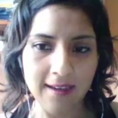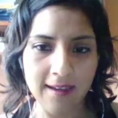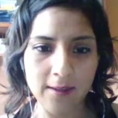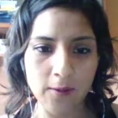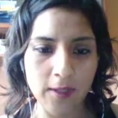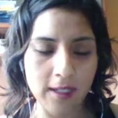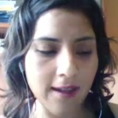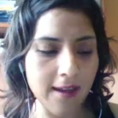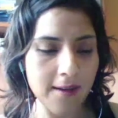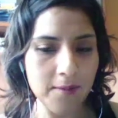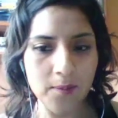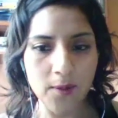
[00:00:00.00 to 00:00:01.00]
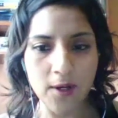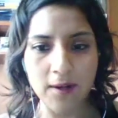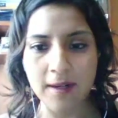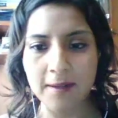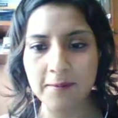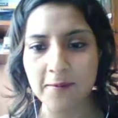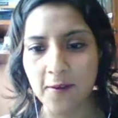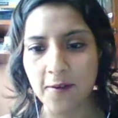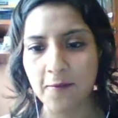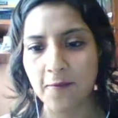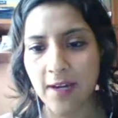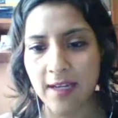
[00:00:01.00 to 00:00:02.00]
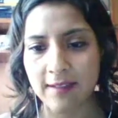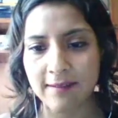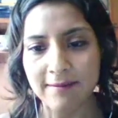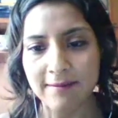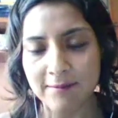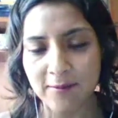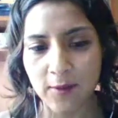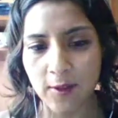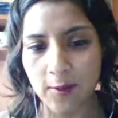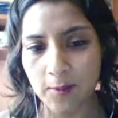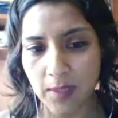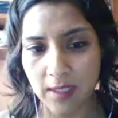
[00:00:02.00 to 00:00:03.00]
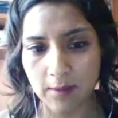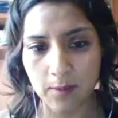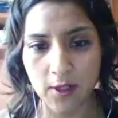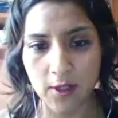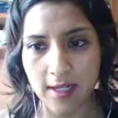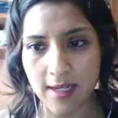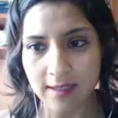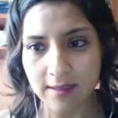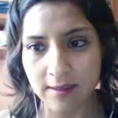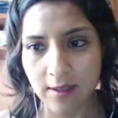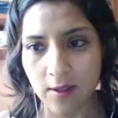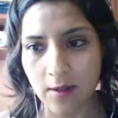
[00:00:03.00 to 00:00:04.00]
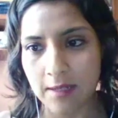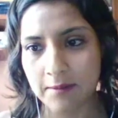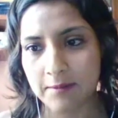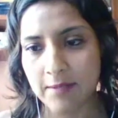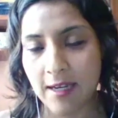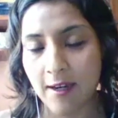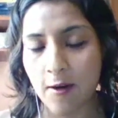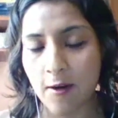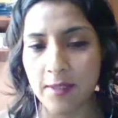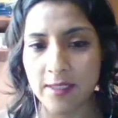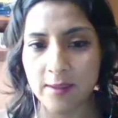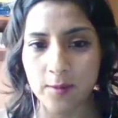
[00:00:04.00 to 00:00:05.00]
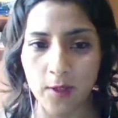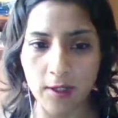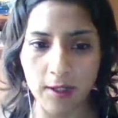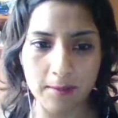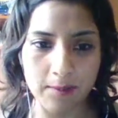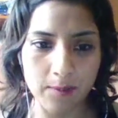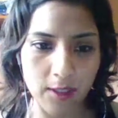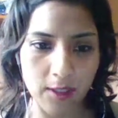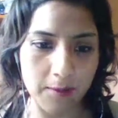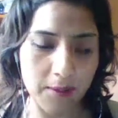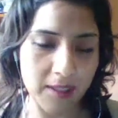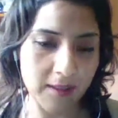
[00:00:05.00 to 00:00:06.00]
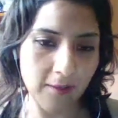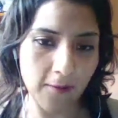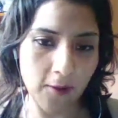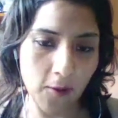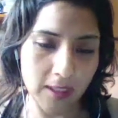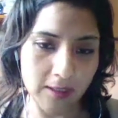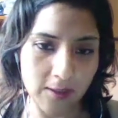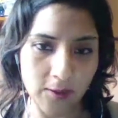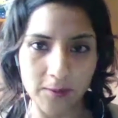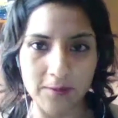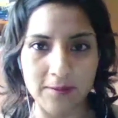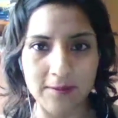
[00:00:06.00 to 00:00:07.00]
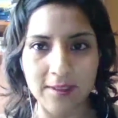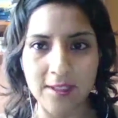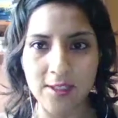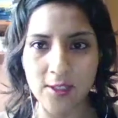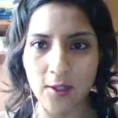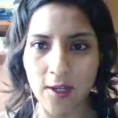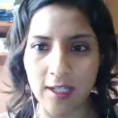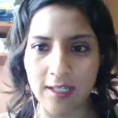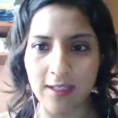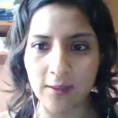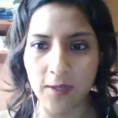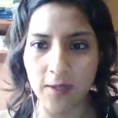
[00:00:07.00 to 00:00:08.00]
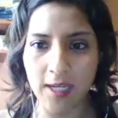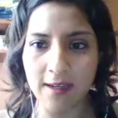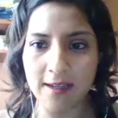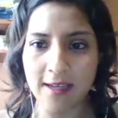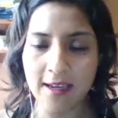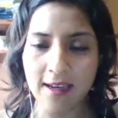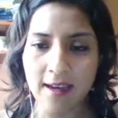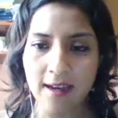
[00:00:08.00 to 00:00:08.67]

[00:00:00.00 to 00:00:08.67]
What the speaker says: And well, I program for fun on pet projects, so I'm a hobbyist programmer, if you want to call it that way.